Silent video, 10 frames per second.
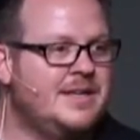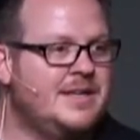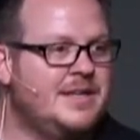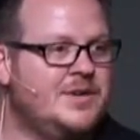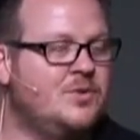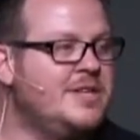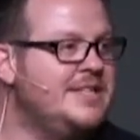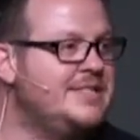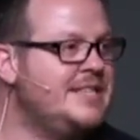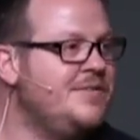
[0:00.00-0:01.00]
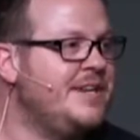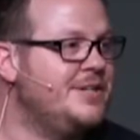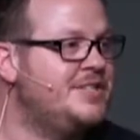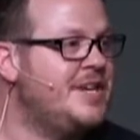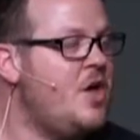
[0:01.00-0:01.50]
you're only deceiving
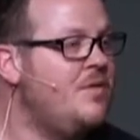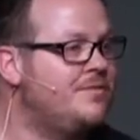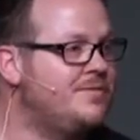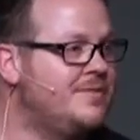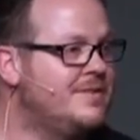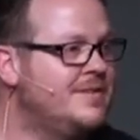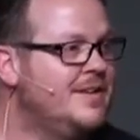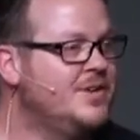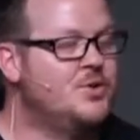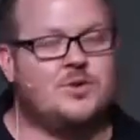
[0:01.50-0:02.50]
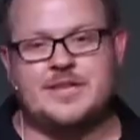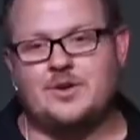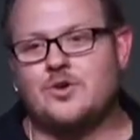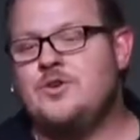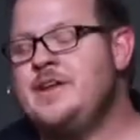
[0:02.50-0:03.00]
yourself, you're only
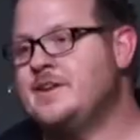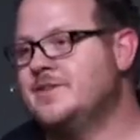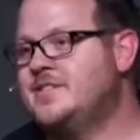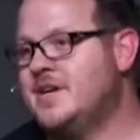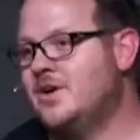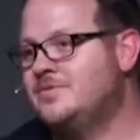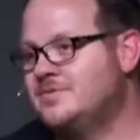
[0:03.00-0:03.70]
hurting yourself.